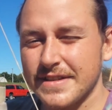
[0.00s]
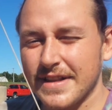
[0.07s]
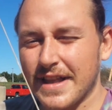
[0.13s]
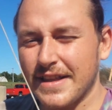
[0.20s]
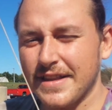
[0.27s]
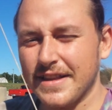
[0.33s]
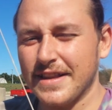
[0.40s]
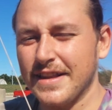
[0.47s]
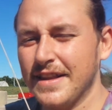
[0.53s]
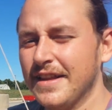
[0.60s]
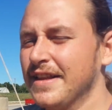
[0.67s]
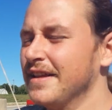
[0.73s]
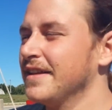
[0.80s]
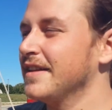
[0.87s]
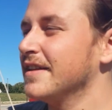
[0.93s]
And,
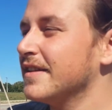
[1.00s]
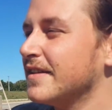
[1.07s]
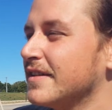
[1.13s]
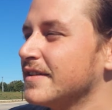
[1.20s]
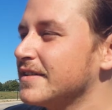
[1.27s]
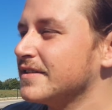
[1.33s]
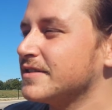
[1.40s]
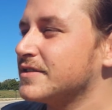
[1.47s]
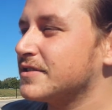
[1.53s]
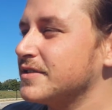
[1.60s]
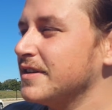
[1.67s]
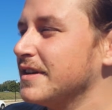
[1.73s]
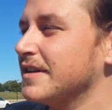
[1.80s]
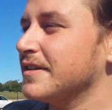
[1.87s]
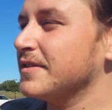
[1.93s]

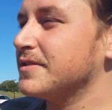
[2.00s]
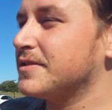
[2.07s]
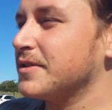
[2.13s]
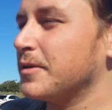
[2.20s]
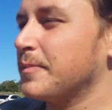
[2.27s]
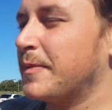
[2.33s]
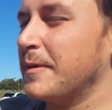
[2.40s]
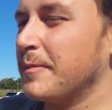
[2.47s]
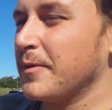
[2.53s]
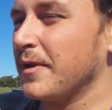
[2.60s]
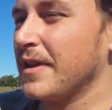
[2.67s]
uh, a show people,